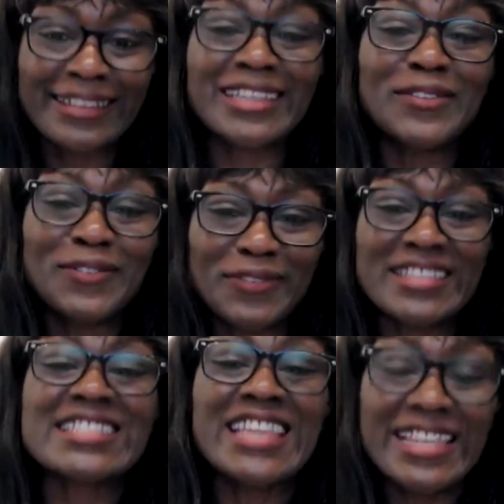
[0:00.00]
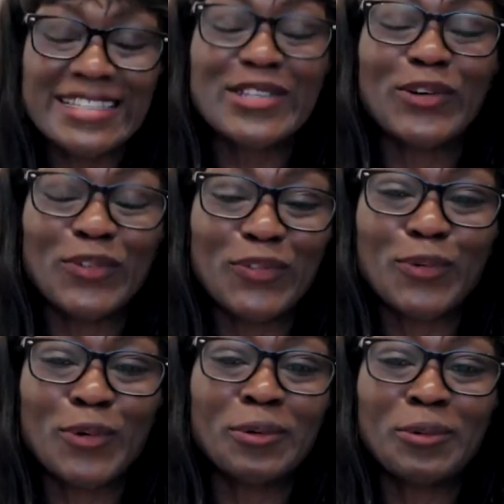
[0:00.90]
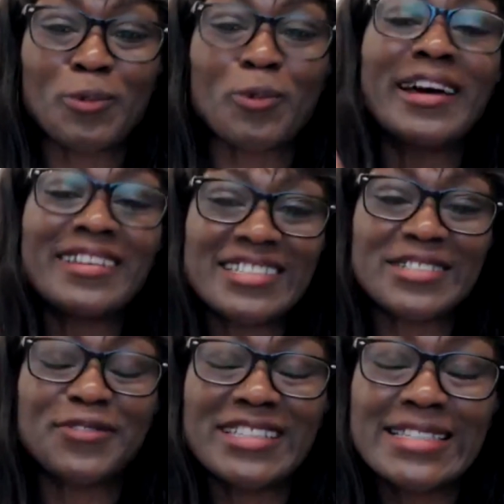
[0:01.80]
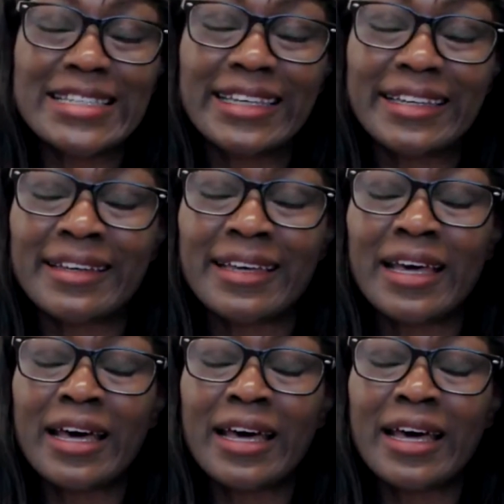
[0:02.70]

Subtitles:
gives a sense of why the difference here.